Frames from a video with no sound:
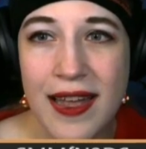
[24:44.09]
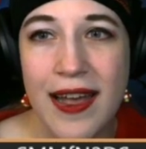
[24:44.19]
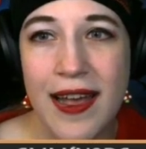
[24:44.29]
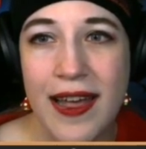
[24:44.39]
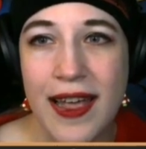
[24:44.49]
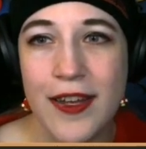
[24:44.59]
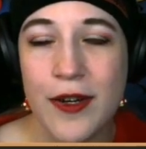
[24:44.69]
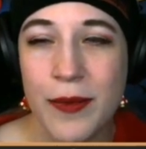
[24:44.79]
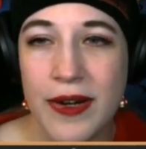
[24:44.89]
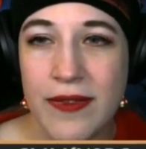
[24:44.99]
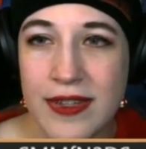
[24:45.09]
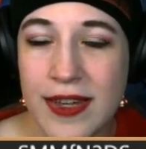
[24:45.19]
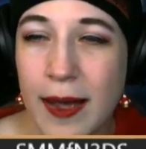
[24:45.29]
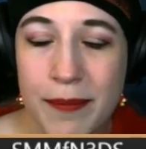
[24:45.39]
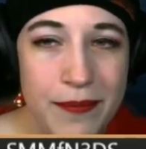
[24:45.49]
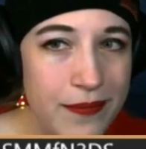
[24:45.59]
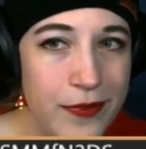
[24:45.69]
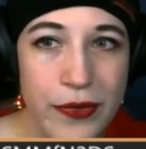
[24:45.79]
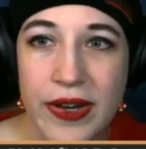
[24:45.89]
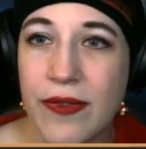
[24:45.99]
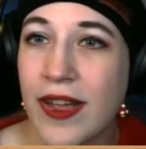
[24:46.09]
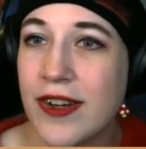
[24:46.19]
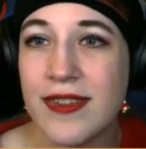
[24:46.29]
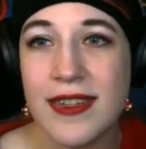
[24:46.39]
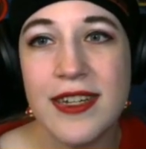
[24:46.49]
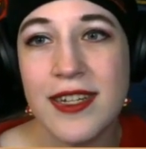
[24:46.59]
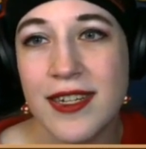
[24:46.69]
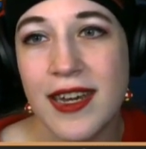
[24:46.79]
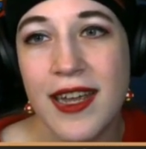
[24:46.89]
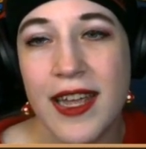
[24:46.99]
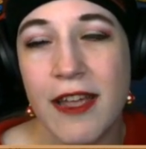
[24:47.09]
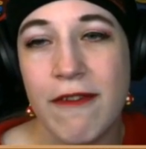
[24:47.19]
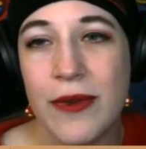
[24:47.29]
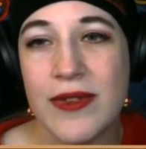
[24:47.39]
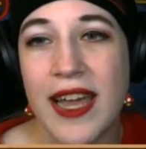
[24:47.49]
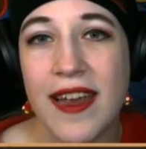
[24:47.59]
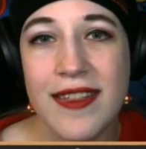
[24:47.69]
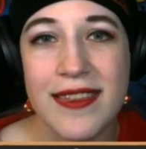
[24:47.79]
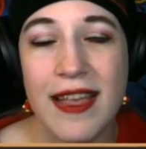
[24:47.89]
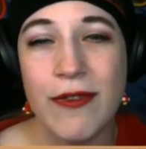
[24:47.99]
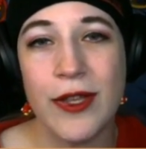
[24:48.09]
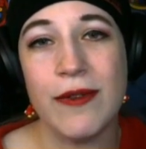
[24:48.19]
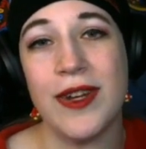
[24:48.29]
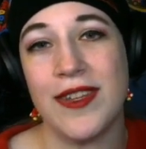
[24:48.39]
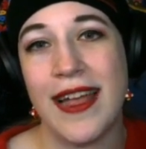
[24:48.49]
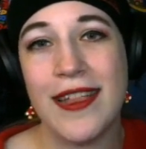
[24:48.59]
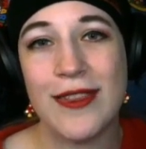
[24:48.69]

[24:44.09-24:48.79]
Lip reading: and you're one of the top 3 runners-ish, if you die on this level, you reset.